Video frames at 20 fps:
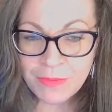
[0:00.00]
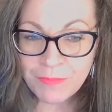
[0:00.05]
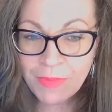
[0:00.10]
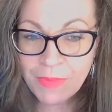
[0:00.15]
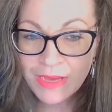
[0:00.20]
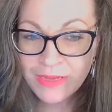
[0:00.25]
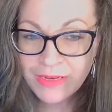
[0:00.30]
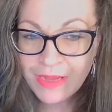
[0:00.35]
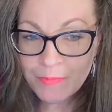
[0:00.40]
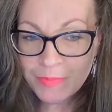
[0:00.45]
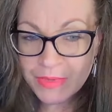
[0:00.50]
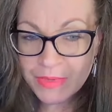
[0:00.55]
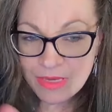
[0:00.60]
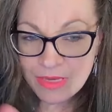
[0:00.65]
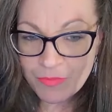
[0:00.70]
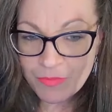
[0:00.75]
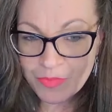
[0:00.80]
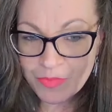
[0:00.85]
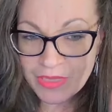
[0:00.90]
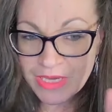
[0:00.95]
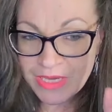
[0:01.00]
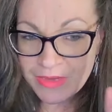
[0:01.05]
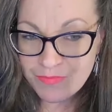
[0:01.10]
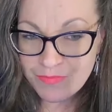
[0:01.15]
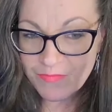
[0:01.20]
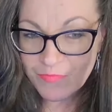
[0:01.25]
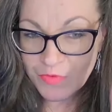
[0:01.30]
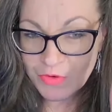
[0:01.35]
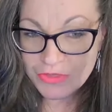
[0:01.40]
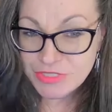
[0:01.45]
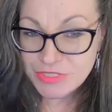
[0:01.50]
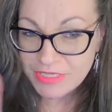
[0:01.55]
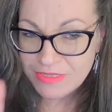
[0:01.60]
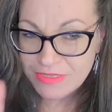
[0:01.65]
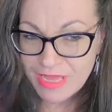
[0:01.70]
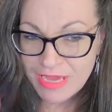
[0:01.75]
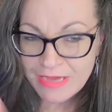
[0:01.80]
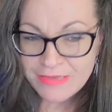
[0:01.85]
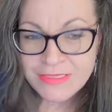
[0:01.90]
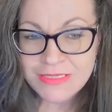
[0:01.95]
Might not be complete first and
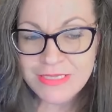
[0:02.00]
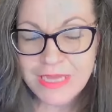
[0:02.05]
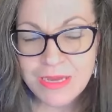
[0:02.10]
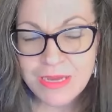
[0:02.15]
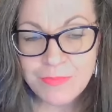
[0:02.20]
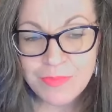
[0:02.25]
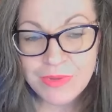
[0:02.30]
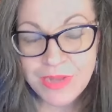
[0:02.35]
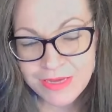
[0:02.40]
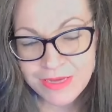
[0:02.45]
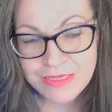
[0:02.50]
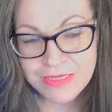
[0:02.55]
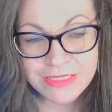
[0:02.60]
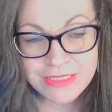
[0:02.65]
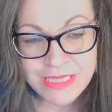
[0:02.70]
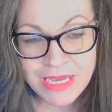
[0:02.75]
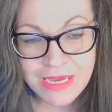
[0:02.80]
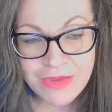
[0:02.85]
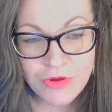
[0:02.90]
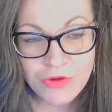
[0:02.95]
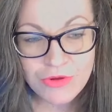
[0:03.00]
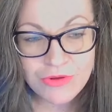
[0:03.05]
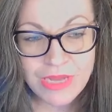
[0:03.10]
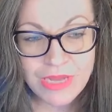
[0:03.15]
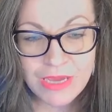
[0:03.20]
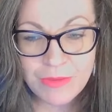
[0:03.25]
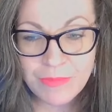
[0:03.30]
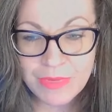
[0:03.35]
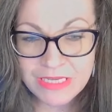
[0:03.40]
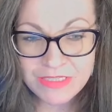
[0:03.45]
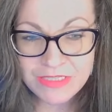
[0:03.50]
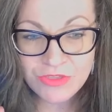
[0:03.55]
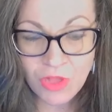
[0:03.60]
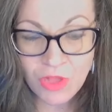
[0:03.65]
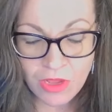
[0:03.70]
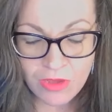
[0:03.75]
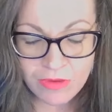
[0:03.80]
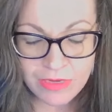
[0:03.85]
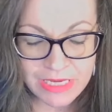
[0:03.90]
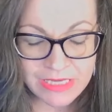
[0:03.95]
last name, but I can say her name as
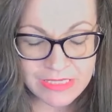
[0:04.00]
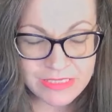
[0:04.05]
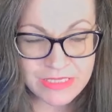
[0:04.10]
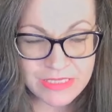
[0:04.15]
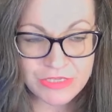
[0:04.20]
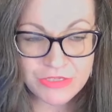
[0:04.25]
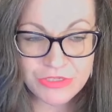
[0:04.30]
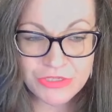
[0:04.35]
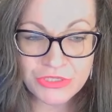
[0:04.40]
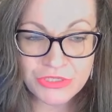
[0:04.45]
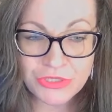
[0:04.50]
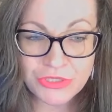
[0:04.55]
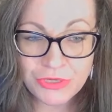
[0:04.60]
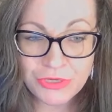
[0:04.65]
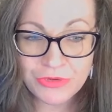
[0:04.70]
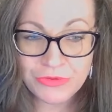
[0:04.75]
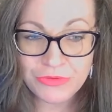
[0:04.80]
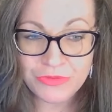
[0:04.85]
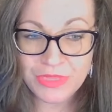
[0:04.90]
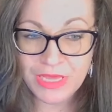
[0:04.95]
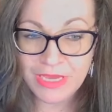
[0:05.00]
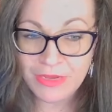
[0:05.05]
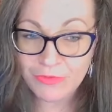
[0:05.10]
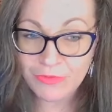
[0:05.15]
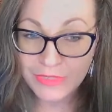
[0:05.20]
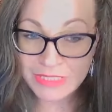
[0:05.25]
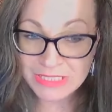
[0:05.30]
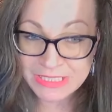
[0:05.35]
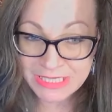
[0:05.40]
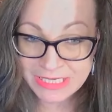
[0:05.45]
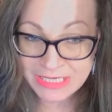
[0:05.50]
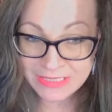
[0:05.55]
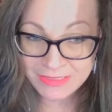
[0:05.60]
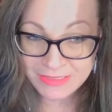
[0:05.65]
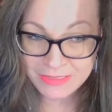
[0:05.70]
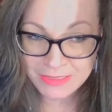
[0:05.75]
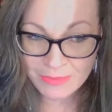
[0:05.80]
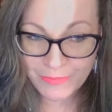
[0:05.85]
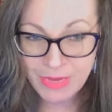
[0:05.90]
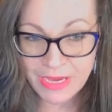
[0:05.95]
long as there's truth and receipts
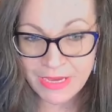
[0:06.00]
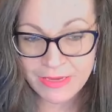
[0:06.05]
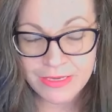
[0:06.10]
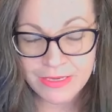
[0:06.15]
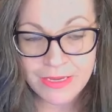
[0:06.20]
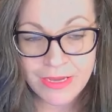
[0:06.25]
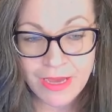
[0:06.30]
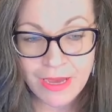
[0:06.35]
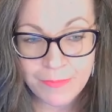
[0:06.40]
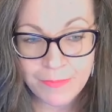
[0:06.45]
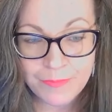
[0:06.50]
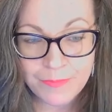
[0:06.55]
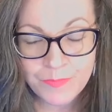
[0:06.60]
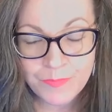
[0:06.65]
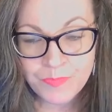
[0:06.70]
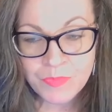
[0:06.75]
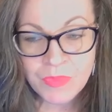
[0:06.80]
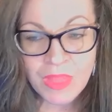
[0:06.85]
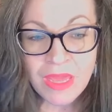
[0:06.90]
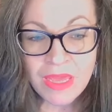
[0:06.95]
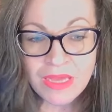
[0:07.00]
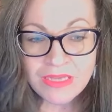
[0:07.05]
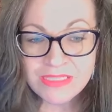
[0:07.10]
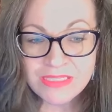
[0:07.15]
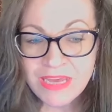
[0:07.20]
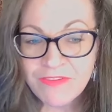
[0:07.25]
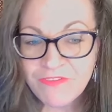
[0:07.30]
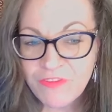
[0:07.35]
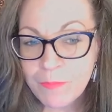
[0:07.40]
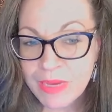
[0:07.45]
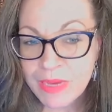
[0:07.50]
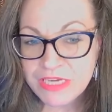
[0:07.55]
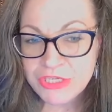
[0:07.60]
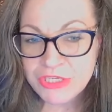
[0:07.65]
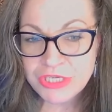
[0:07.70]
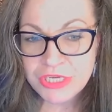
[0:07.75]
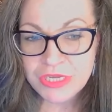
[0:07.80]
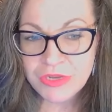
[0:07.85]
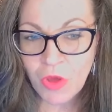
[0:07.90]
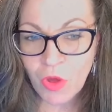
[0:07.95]
to back it up.
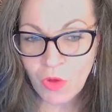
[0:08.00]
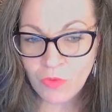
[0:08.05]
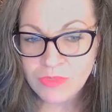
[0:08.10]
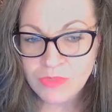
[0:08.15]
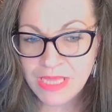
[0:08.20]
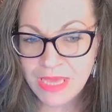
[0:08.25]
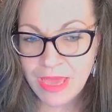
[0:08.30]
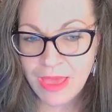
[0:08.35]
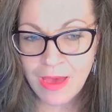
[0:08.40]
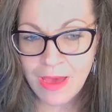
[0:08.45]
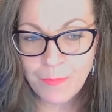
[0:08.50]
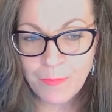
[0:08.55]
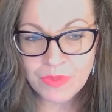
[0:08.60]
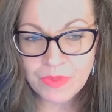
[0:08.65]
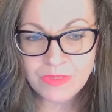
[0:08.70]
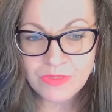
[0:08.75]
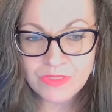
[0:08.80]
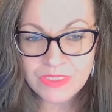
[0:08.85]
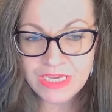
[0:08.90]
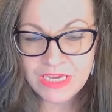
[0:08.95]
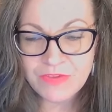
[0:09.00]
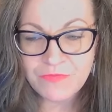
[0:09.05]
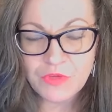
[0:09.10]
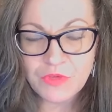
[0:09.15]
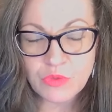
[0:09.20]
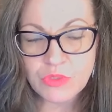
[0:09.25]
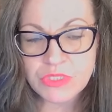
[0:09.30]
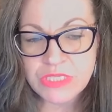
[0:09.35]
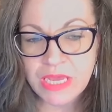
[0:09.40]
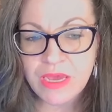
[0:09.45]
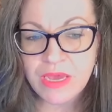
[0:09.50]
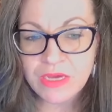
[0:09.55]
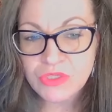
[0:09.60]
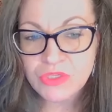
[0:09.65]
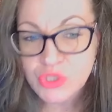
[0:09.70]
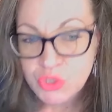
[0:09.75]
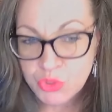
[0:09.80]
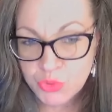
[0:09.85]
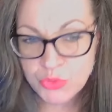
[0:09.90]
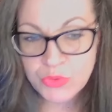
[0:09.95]
Defamation only happens if you say
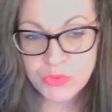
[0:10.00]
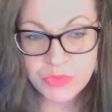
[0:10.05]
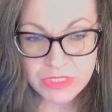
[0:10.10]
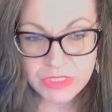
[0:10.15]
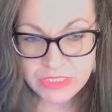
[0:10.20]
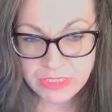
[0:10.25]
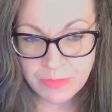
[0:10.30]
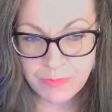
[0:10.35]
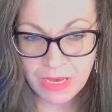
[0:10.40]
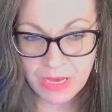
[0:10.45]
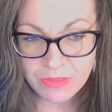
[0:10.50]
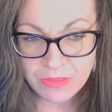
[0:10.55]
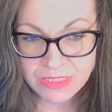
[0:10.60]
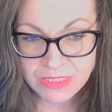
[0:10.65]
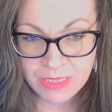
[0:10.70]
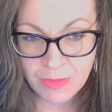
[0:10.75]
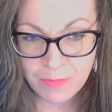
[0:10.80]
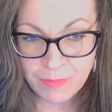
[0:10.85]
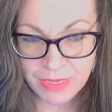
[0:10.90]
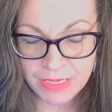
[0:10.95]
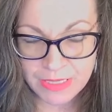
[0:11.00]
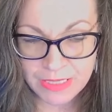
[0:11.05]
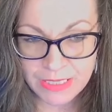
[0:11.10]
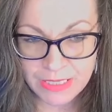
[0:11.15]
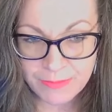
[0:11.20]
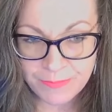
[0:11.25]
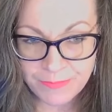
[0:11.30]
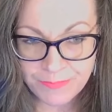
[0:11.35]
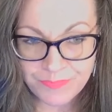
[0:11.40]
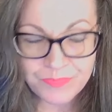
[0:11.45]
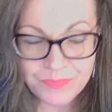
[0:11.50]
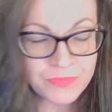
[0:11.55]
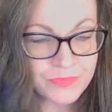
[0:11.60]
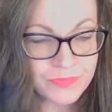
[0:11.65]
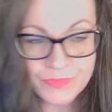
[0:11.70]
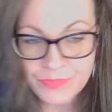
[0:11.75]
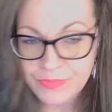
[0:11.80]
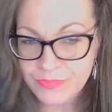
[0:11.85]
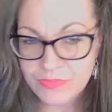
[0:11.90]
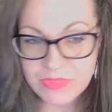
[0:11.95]
untruths about somebody.
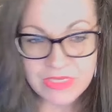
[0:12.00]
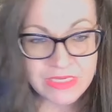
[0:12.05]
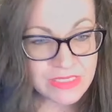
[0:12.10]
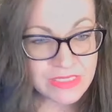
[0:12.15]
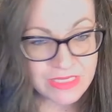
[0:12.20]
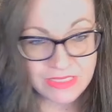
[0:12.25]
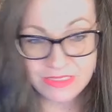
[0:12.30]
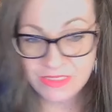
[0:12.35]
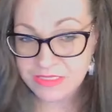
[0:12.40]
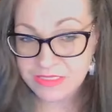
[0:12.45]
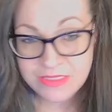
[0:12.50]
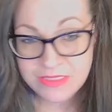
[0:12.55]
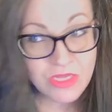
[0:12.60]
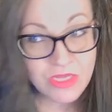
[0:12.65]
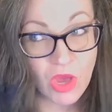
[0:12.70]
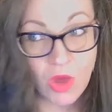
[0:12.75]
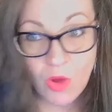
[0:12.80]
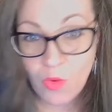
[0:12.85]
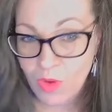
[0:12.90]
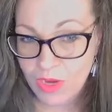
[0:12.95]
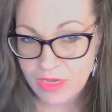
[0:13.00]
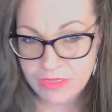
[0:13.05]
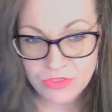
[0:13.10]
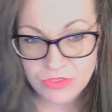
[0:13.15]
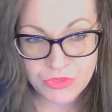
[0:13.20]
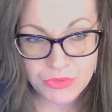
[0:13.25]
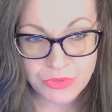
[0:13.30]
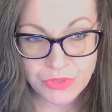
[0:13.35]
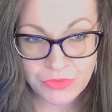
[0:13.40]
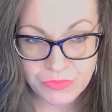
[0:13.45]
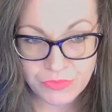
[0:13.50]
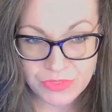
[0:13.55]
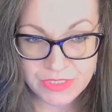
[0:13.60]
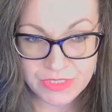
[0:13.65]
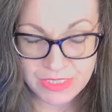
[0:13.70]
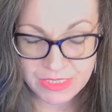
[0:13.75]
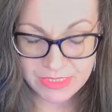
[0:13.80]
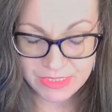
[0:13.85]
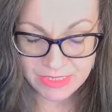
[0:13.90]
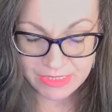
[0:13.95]
This is no untruths.
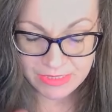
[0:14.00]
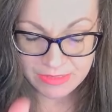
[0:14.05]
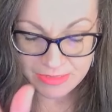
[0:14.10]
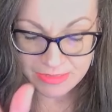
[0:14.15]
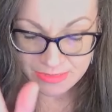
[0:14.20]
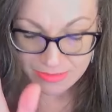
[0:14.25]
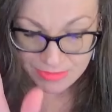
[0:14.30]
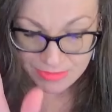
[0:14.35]
This is